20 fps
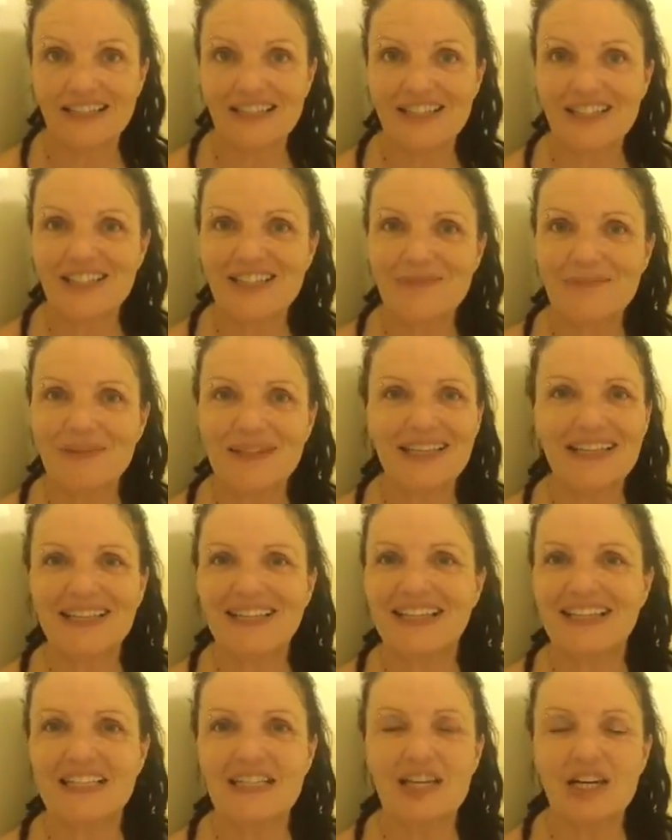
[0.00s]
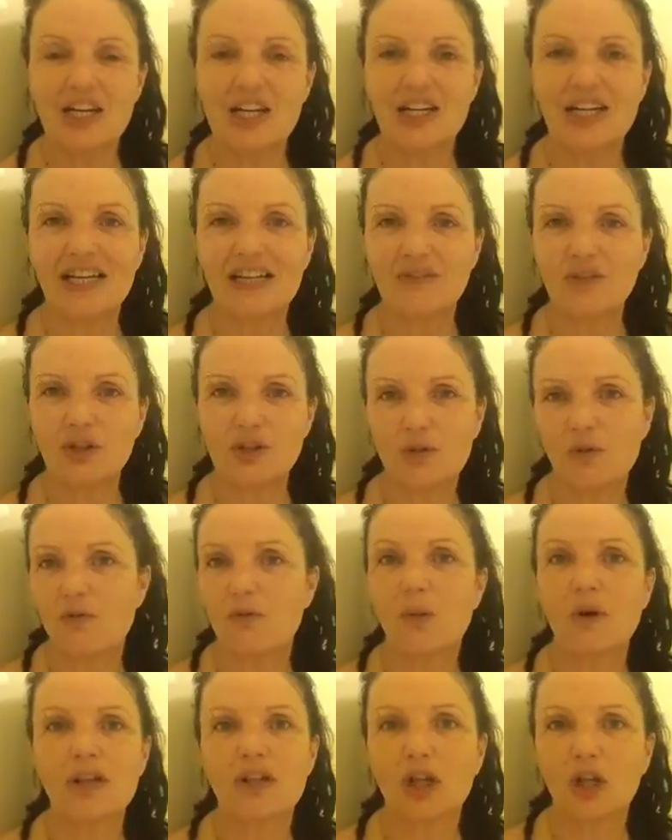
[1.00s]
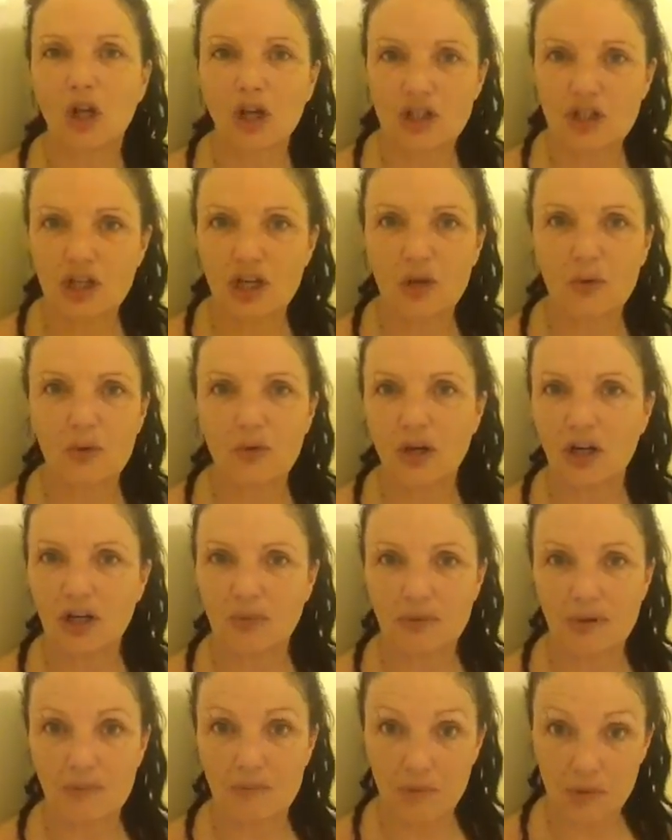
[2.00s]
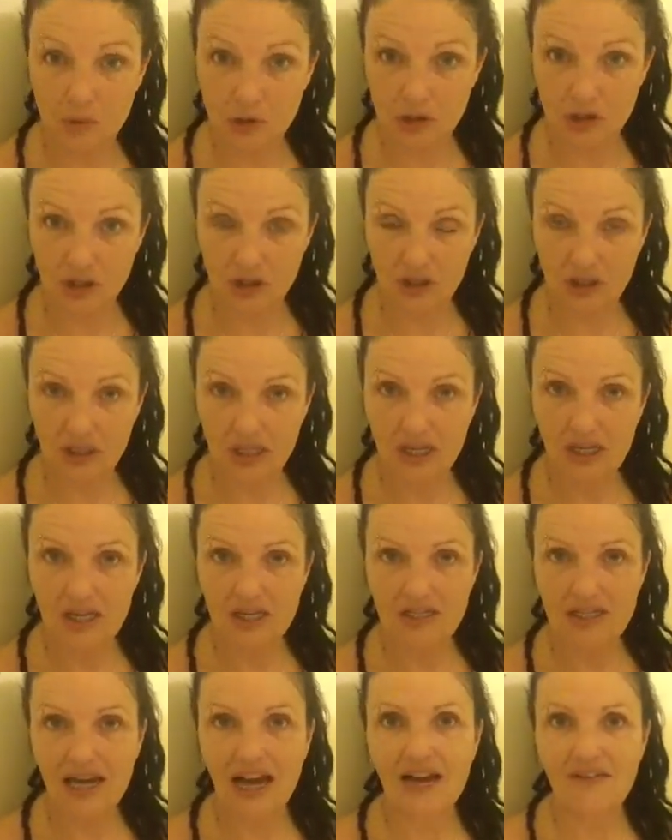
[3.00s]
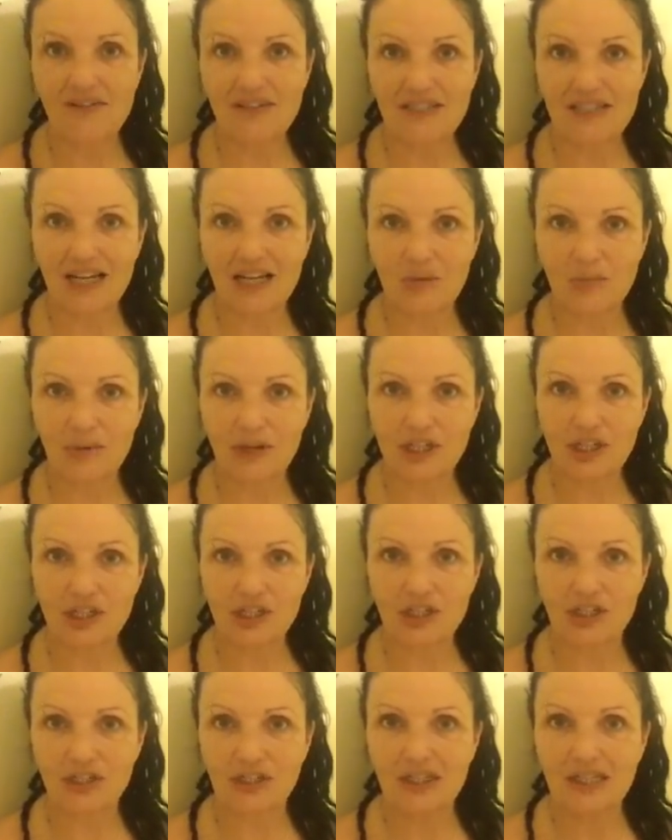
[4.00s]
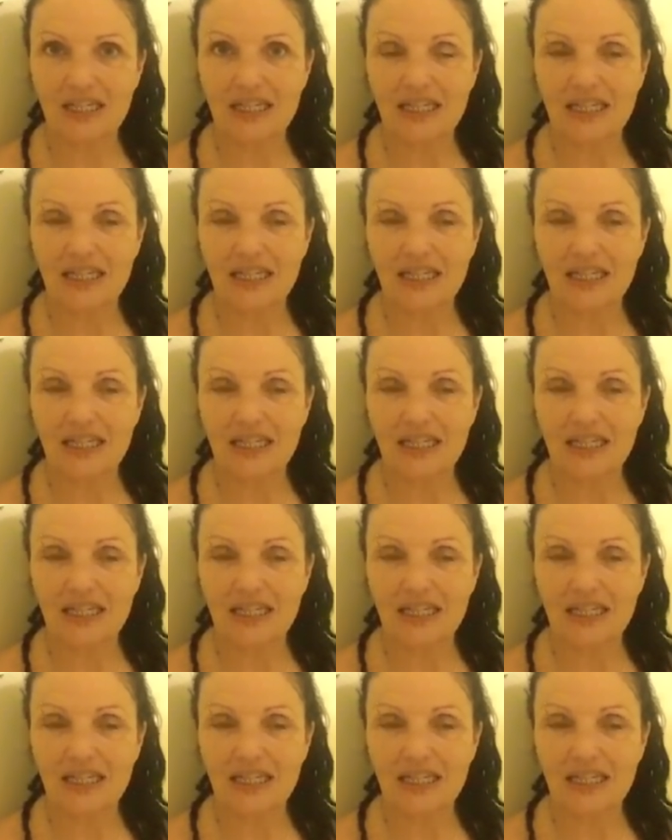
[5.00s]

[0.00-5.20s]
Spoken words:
It doesn't be these, you haven't got to have won the lotto or got a promotion to have a celebration.